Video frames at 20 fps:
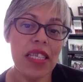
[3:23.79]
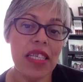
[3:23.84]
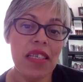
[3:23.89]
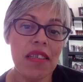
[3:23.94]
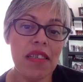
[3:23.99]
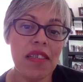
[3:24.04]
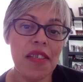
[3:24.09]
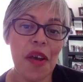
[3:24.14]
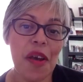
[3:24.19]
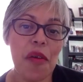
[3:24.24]

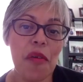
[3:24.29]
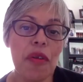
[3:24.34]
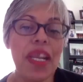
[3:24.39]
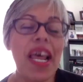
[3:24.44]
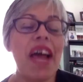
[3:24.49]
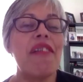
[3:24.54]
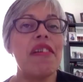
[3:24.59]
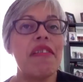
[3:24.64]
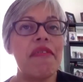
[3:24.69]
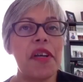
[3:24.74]
So
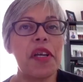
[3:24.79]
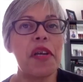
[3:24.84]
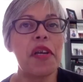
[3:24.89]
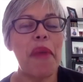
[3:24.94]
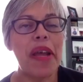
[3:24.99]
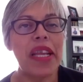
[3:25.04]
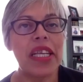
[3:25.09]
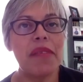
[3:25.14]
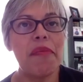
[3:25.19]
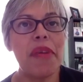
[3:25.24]
Larry Fink
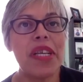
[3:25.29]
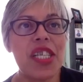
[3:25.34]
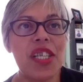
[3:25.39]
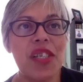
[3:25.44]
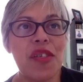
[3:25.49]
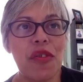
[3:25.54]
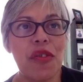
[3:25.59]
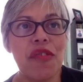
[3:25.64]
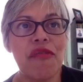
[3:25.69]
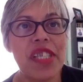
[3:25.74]
mentioned
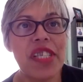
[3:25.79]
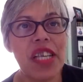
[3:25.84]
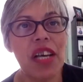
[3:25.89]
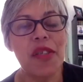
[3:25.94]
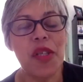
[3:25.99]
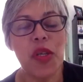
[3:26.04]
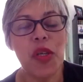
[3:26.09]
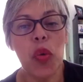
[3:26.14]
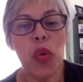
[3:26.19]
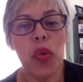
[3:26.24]
on the results
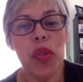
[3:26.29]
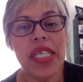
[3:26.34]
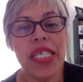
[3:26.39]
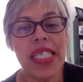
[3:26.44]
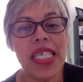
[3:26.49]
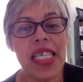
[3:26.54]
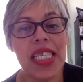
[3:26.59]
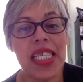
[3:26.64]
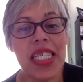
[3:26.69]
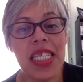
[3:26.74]
call that
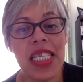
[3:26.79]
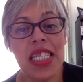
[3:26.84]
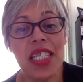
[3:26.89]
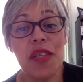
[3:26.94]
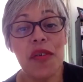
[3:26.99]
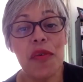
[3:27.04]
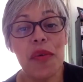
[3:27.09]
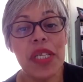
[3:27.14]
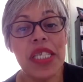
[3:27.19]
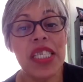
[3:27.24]
60
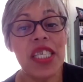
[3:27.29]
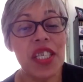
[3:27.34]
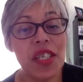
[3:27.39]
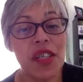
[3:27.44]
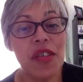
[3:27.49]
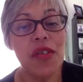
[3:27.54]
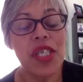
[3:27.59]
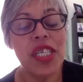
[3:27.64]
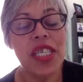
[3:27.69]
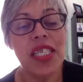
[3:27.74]
new
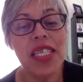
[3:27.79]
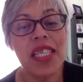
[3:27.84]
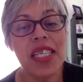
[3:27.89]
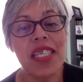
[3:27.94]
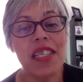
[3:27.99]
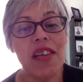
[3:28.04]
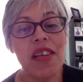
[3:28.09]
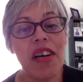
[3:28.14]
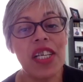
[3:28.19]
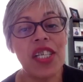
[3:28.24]
institutions have
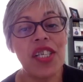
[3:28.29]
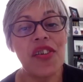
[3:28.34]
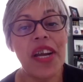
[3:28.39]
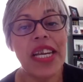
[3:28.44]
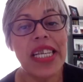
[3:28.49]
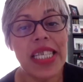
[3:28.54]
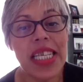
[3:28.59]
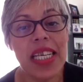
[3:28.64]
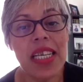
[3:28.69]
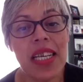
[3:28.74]
started
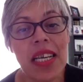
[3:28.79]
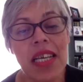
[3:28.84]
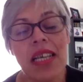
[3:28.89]
trading